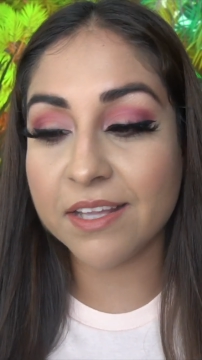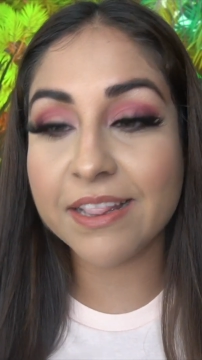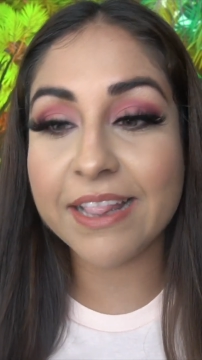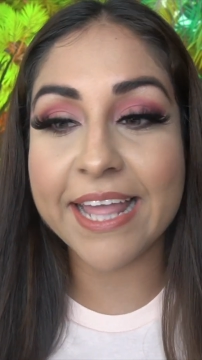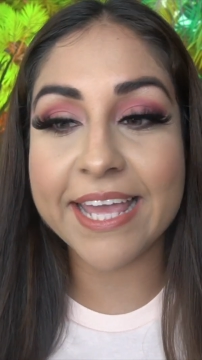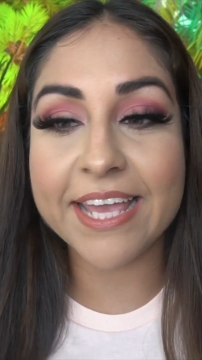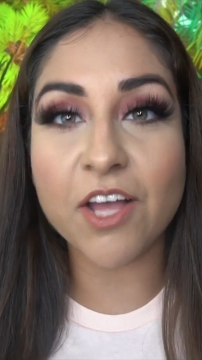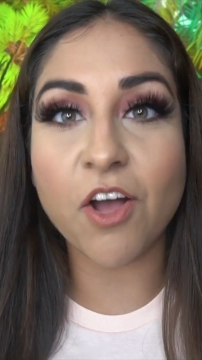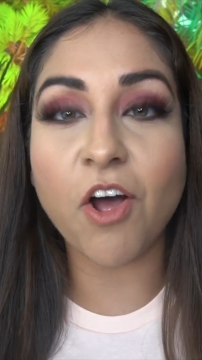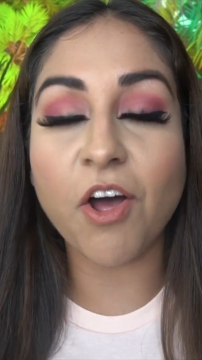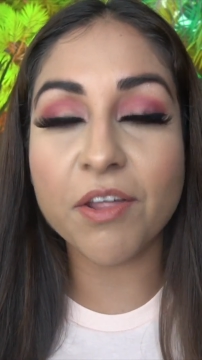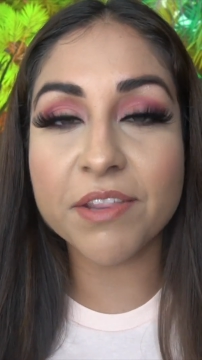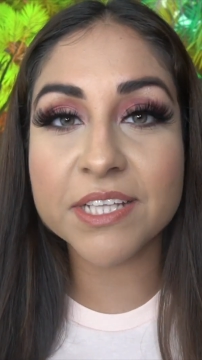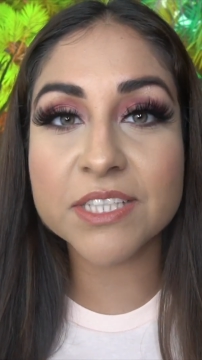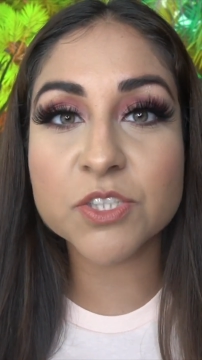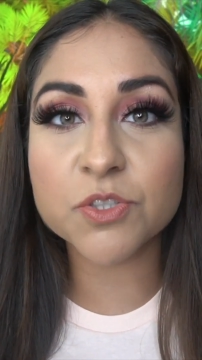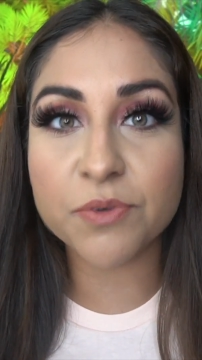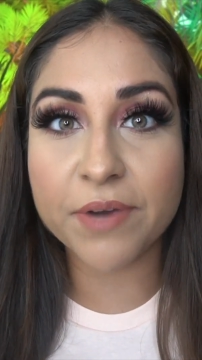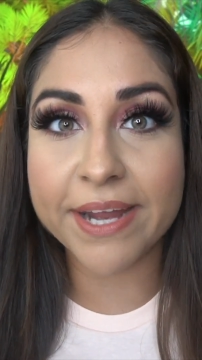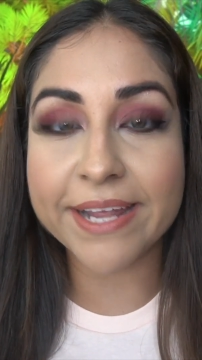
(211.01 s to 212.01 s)
like all
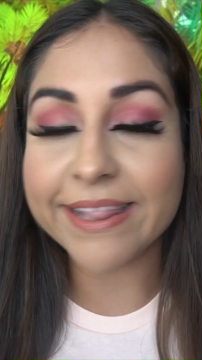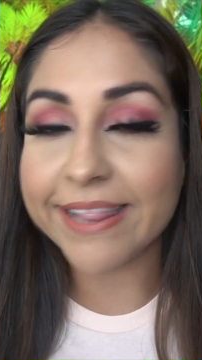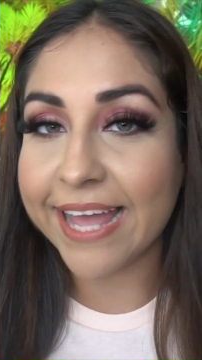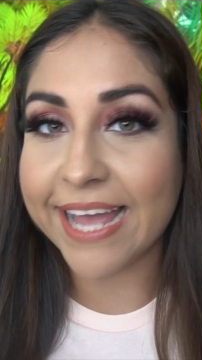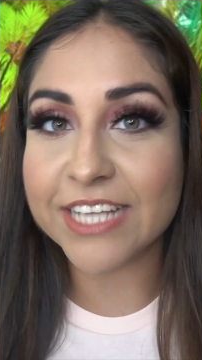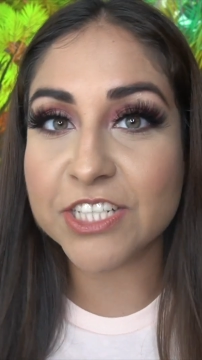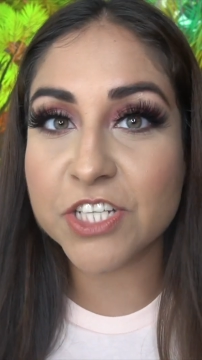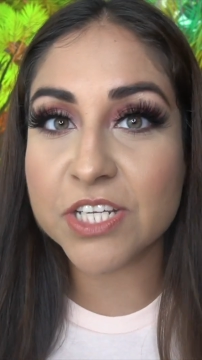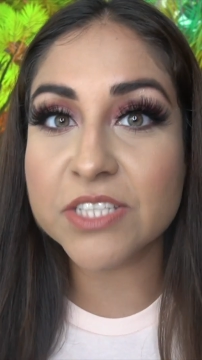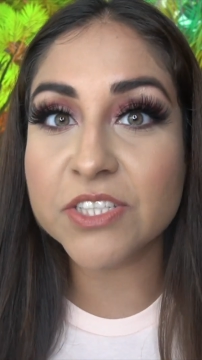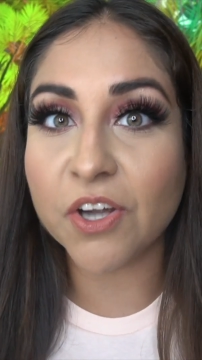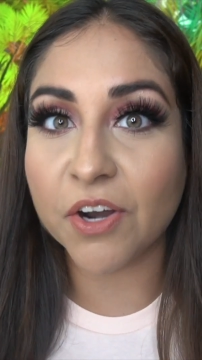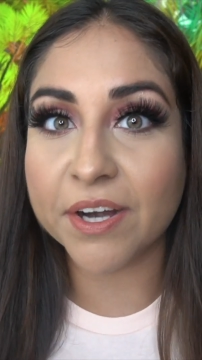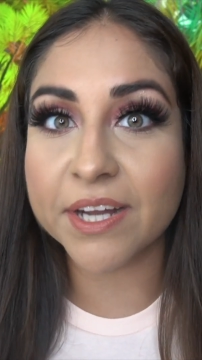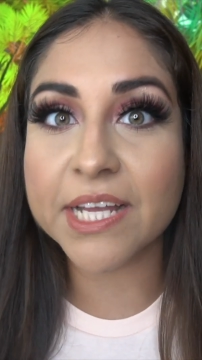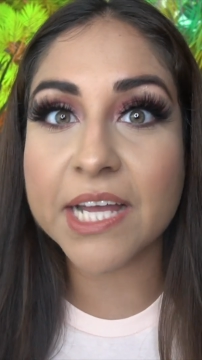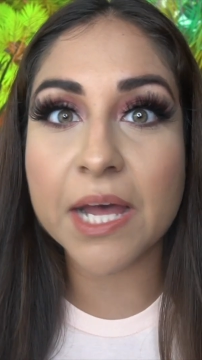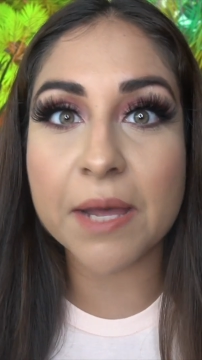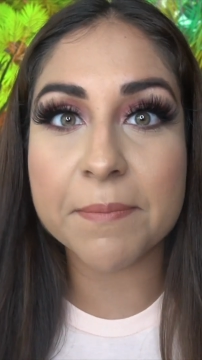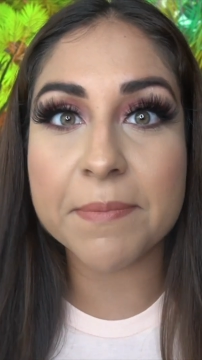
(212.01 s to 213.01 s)
these great lashes are
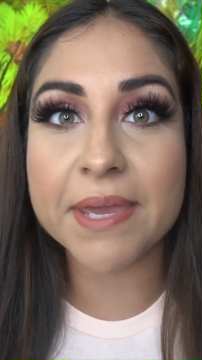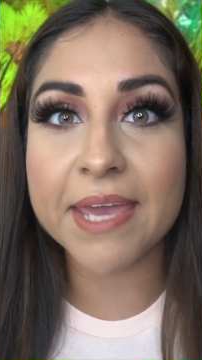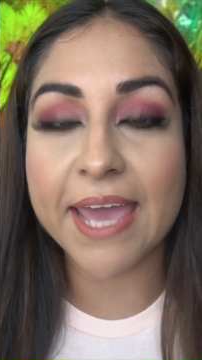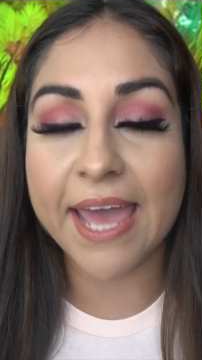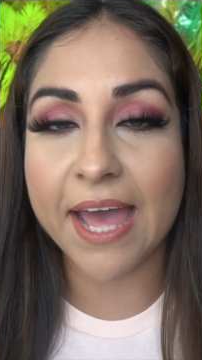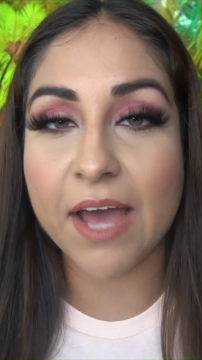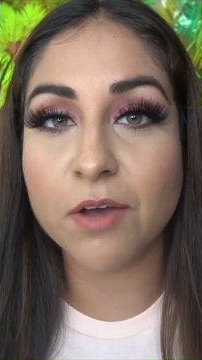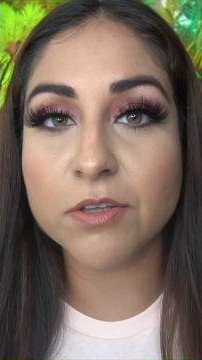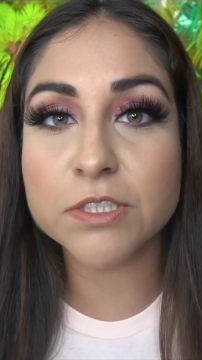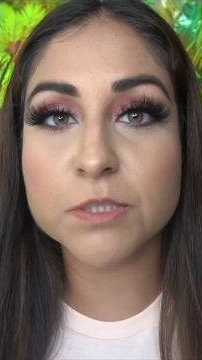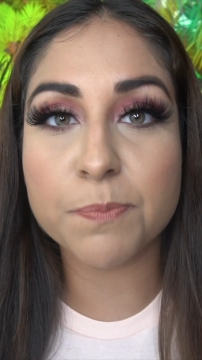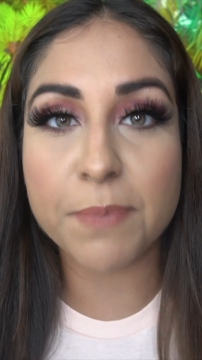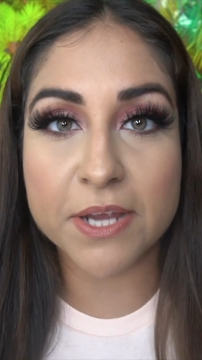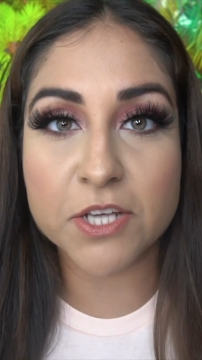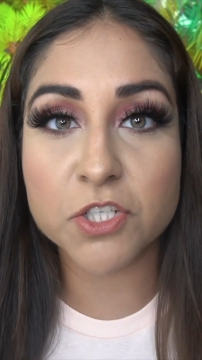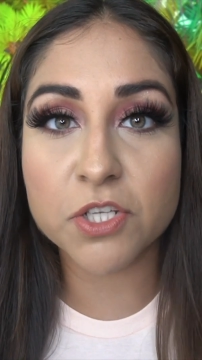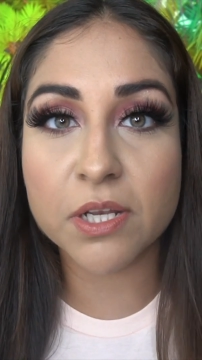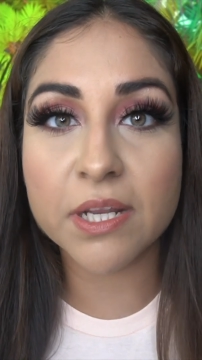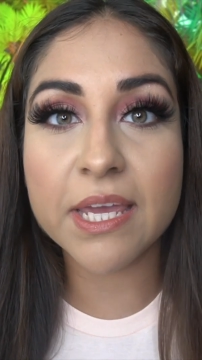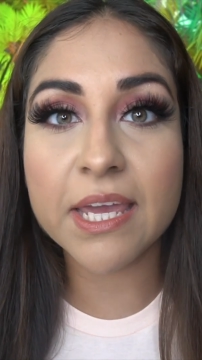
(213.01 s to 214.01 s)
coming out,
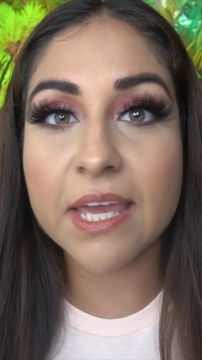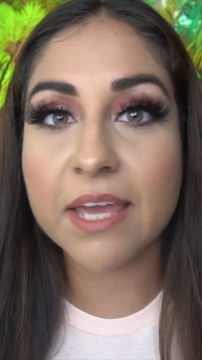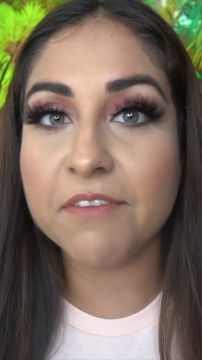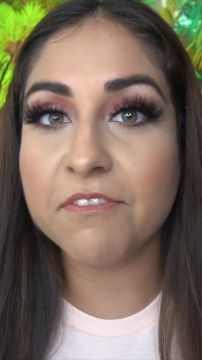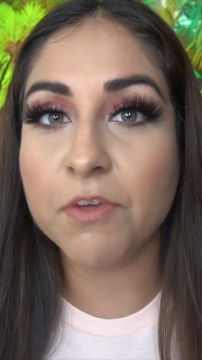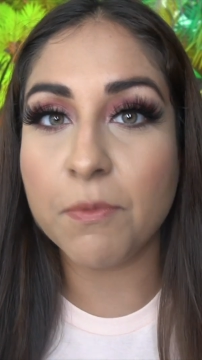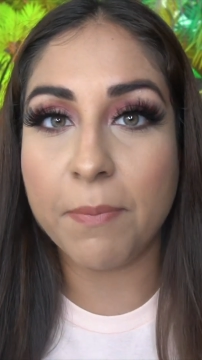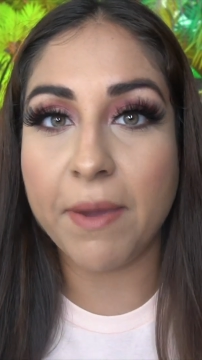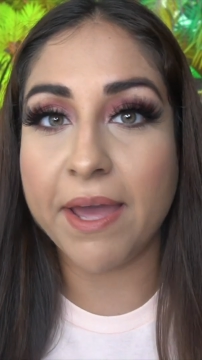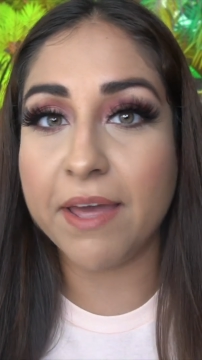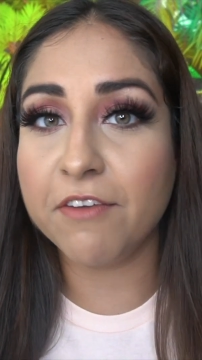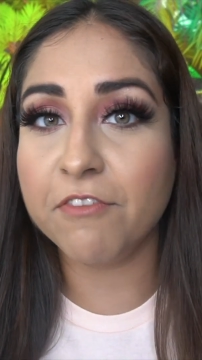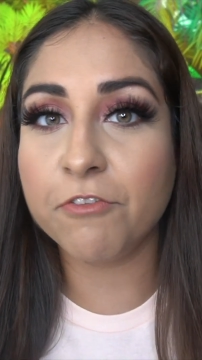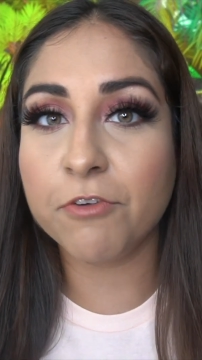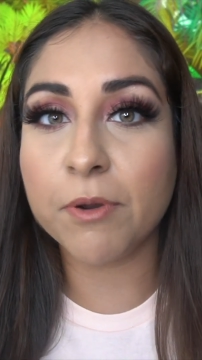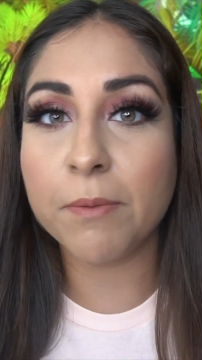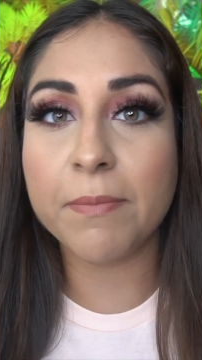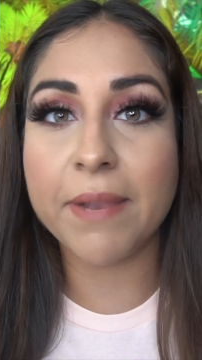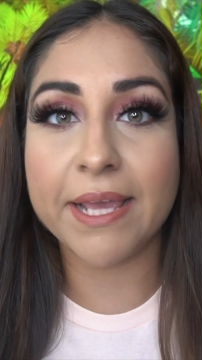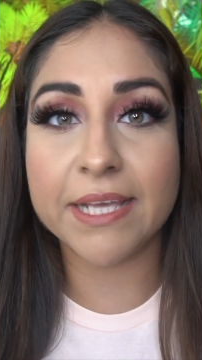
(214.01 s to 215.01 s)
especially if you buy them
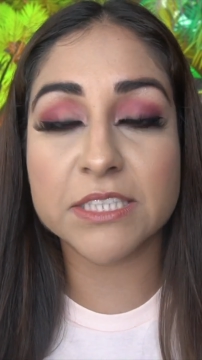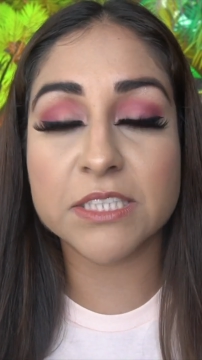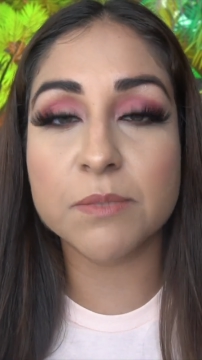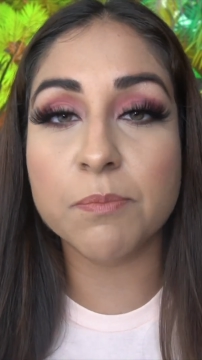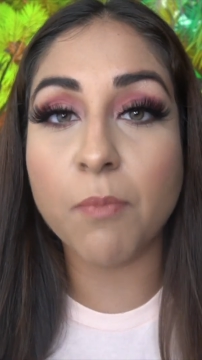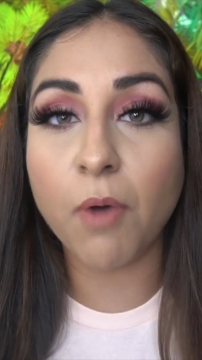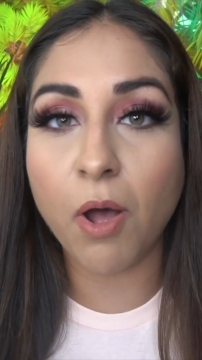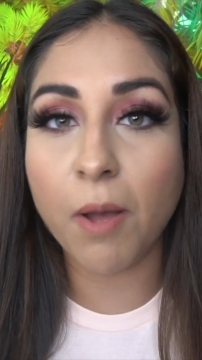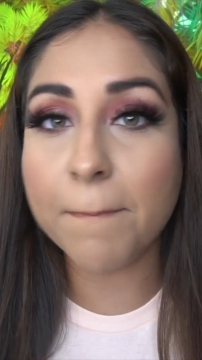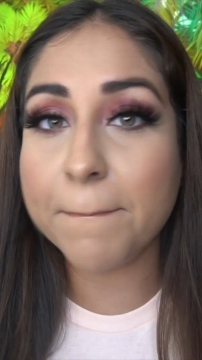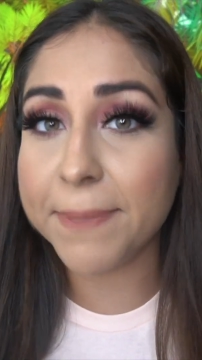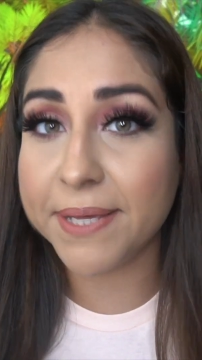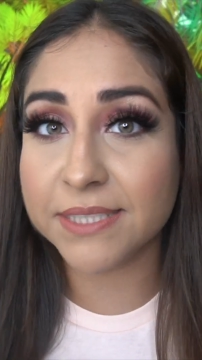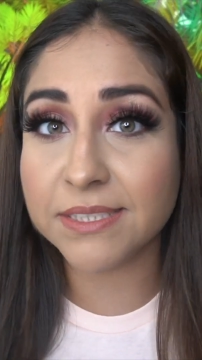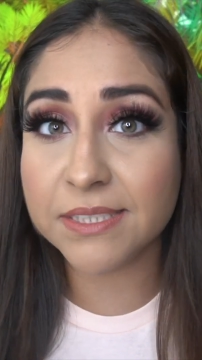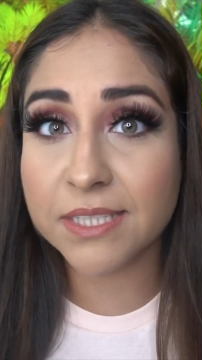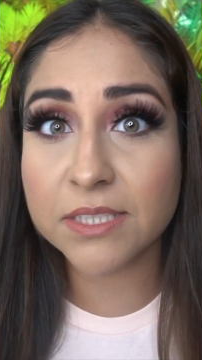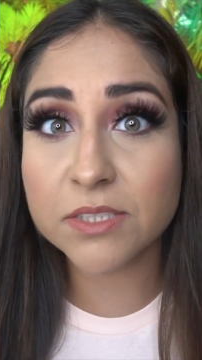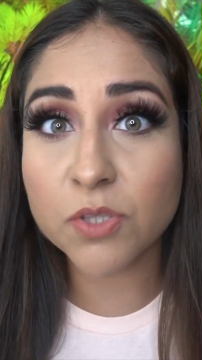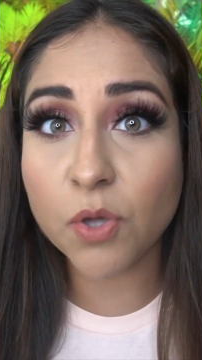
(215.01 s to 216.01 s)
from like small
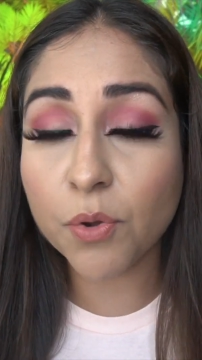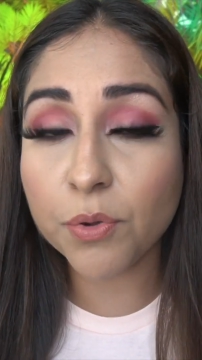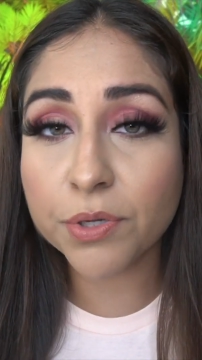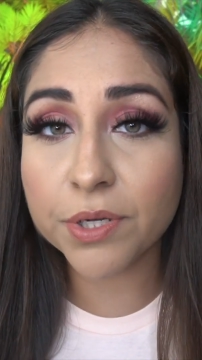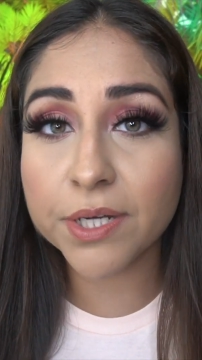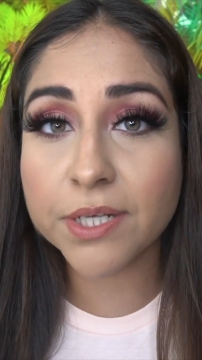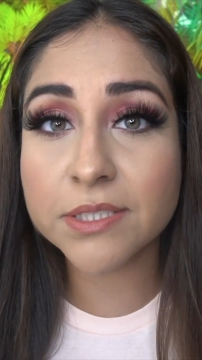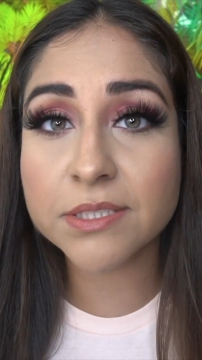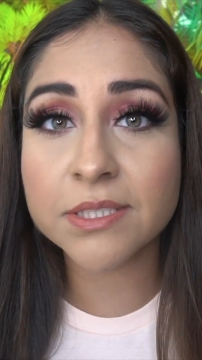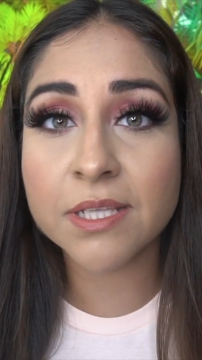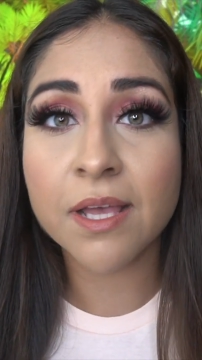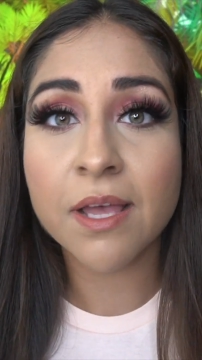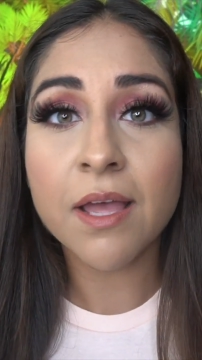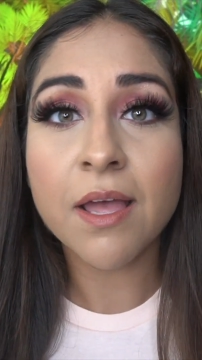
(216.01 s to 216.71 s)
business owners.